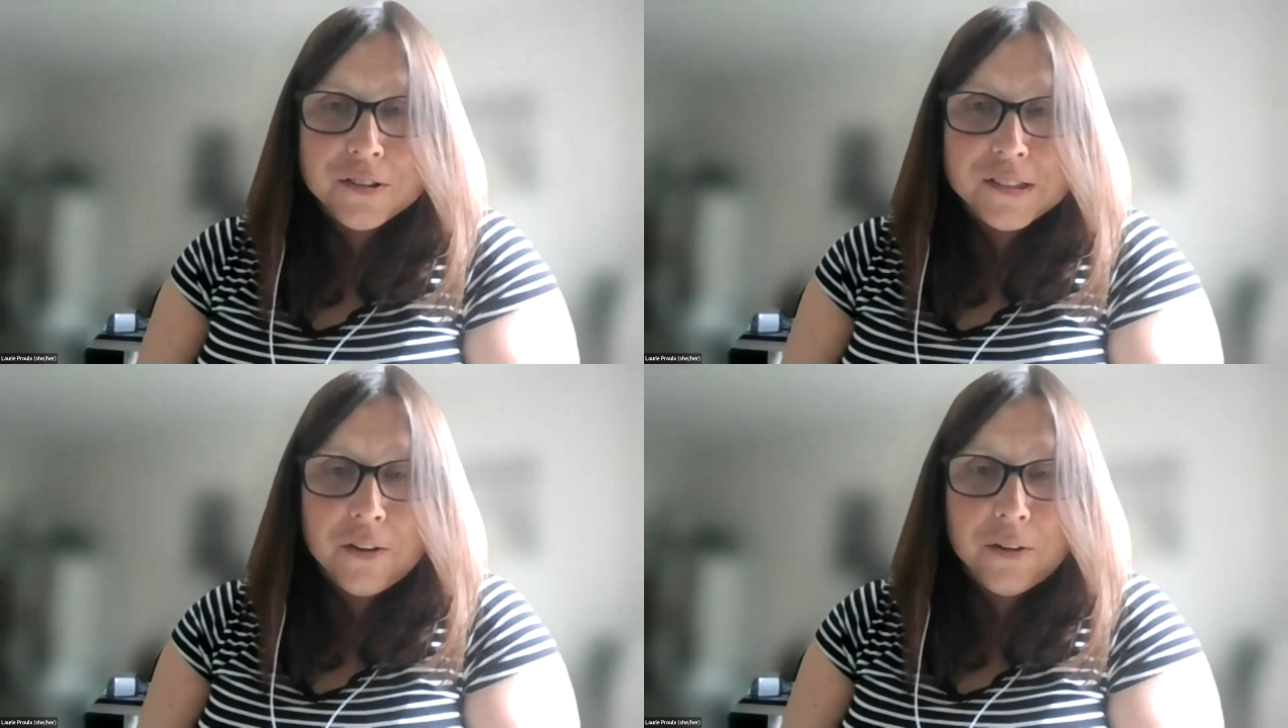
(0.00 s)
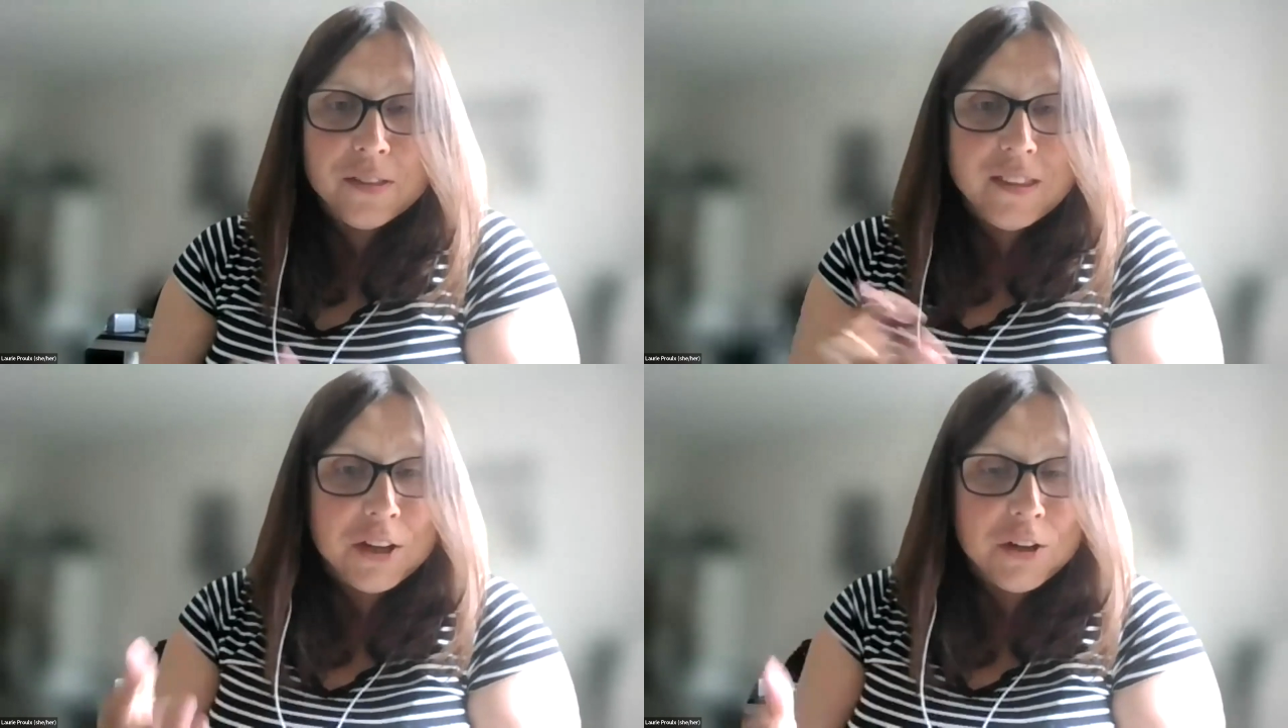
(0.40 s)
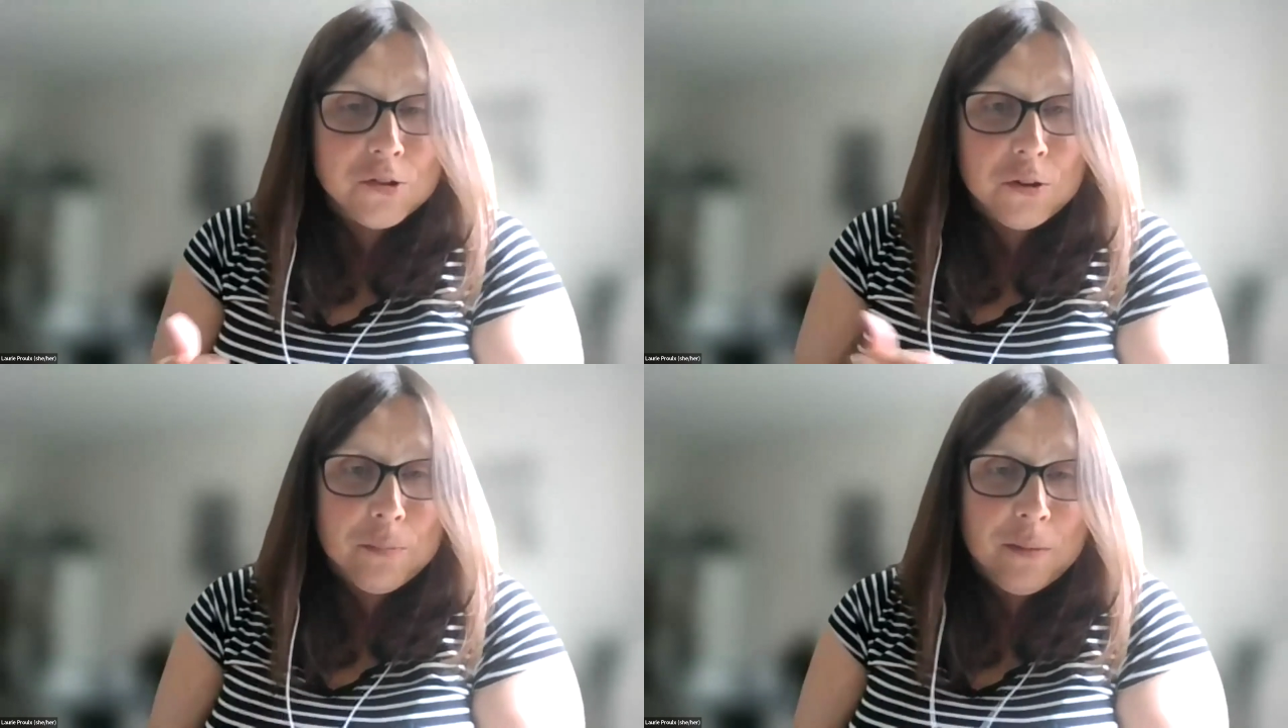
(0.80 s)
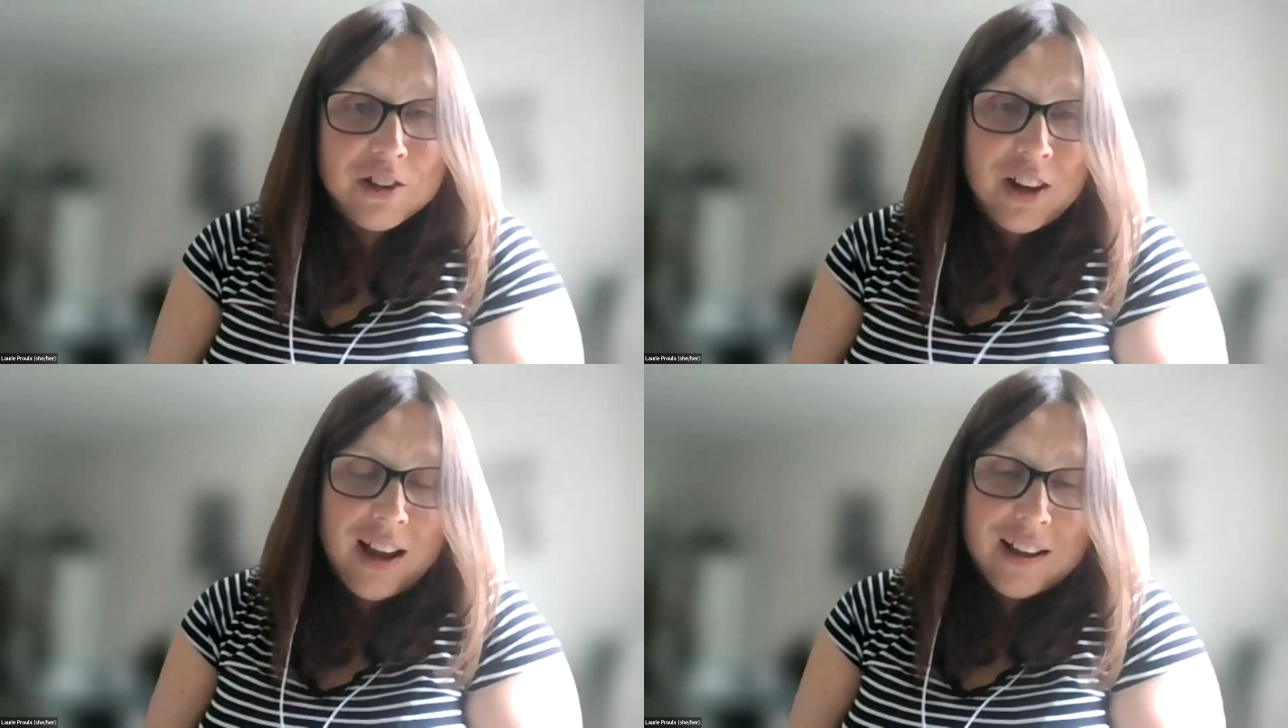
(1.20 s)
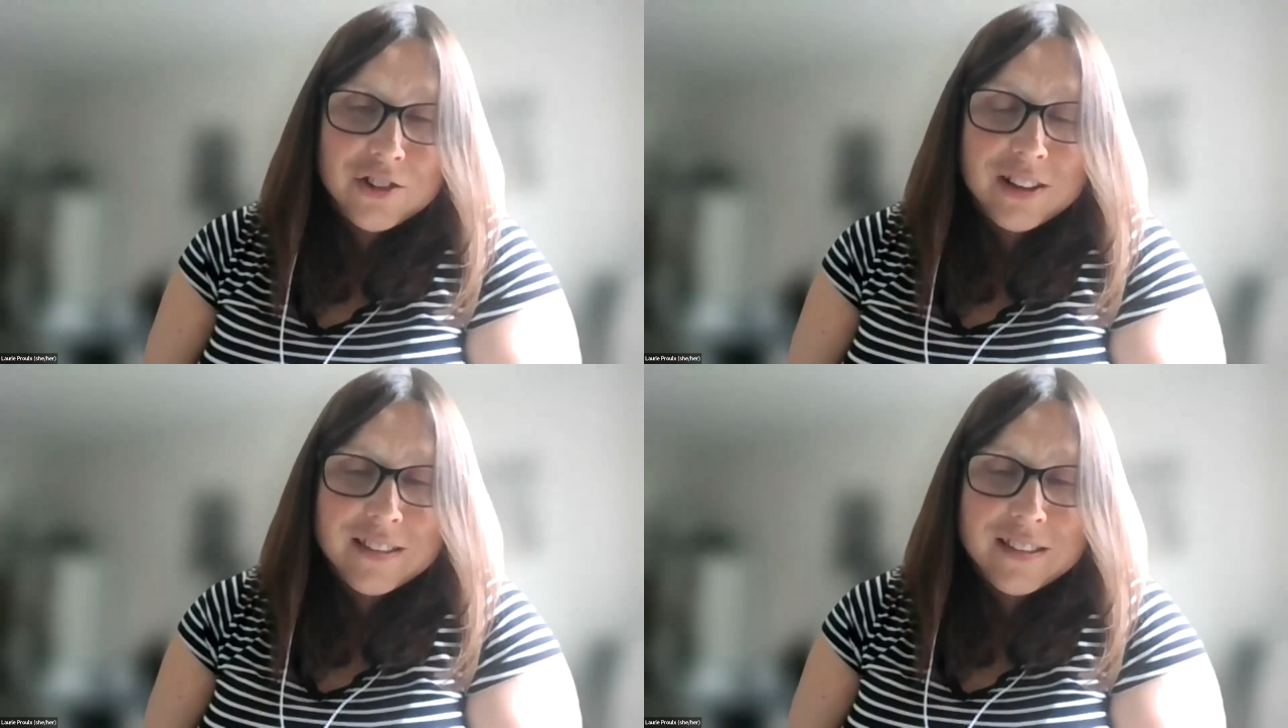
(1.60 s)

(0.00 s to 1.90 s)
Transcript: So thank you so much, Ashley.